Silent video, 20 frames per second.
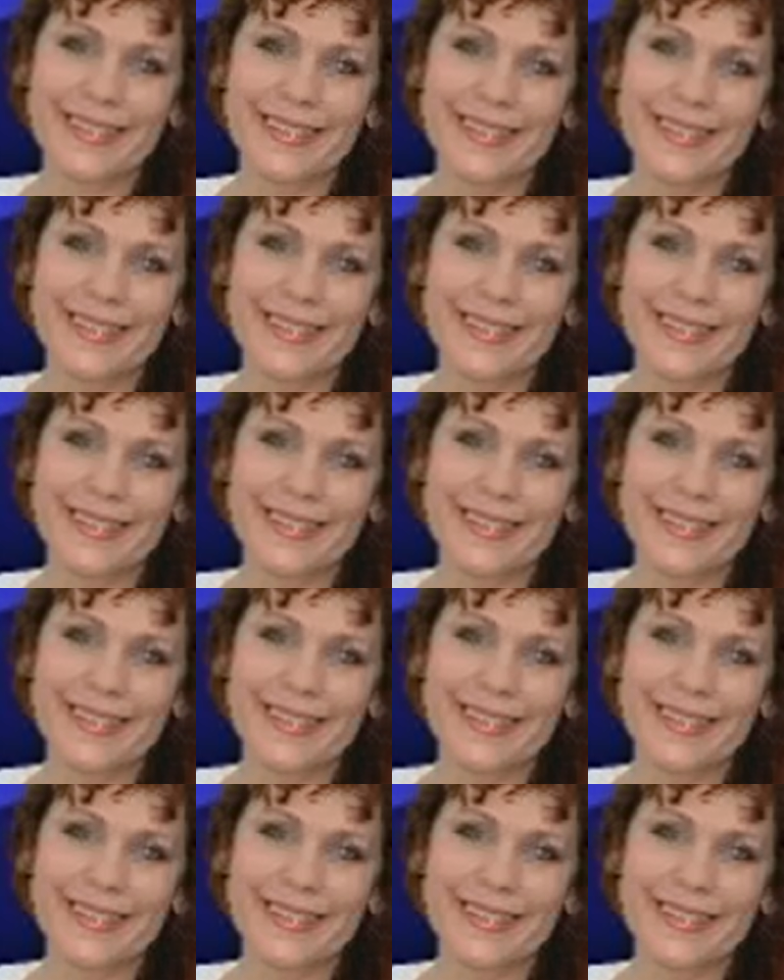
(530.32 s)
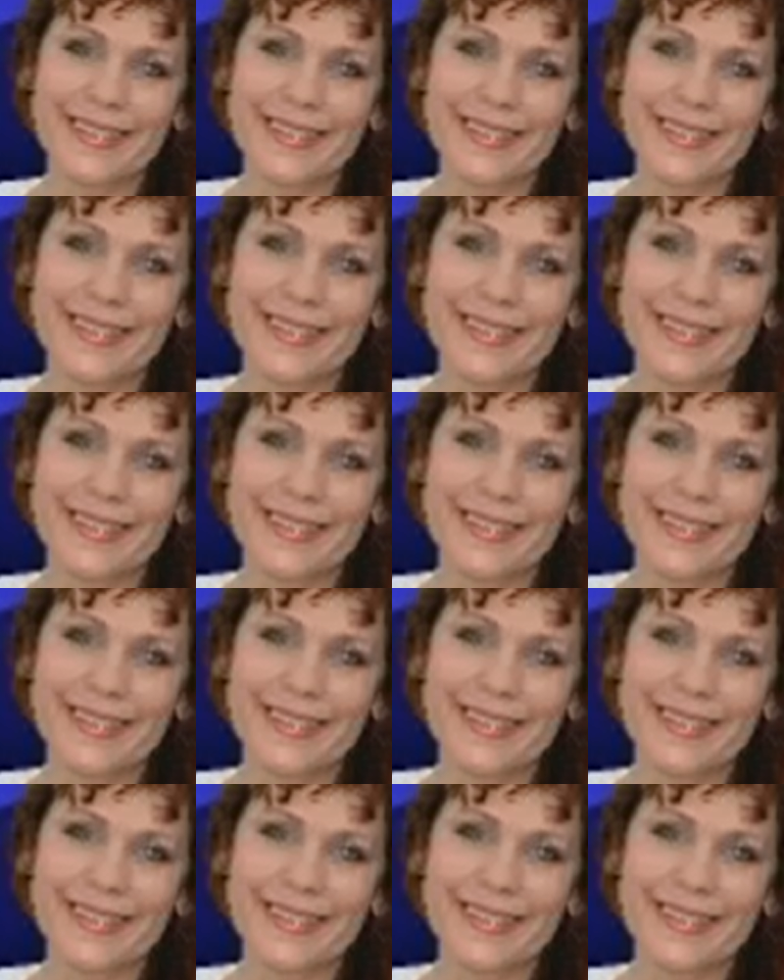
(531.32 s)

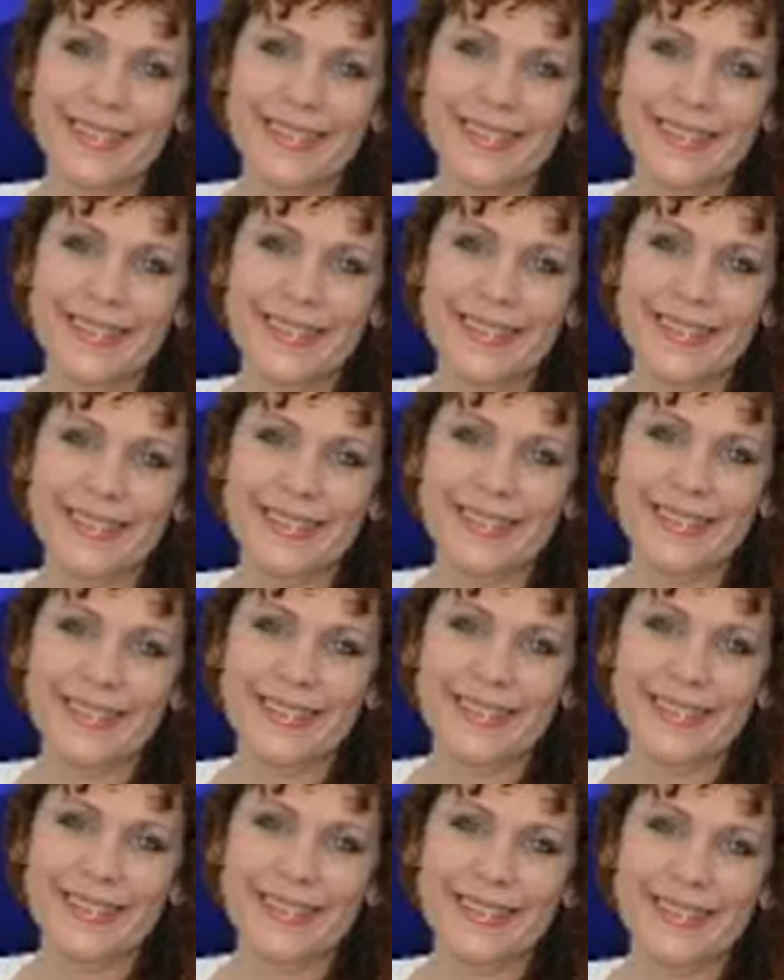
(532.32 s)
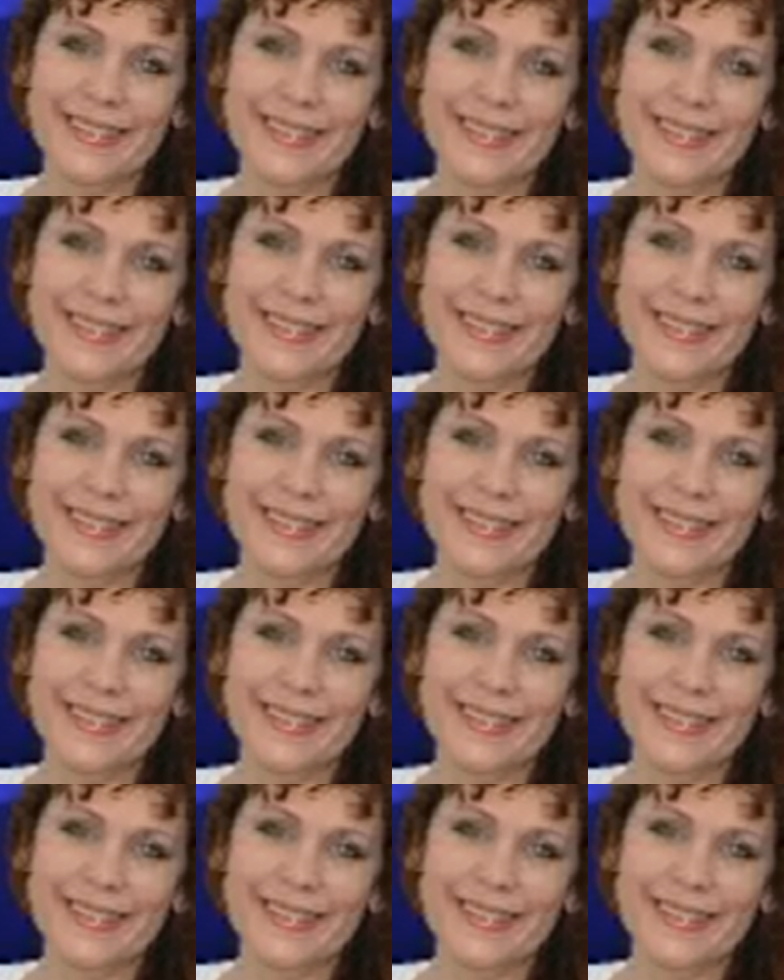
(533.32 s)
This person isn't speaking.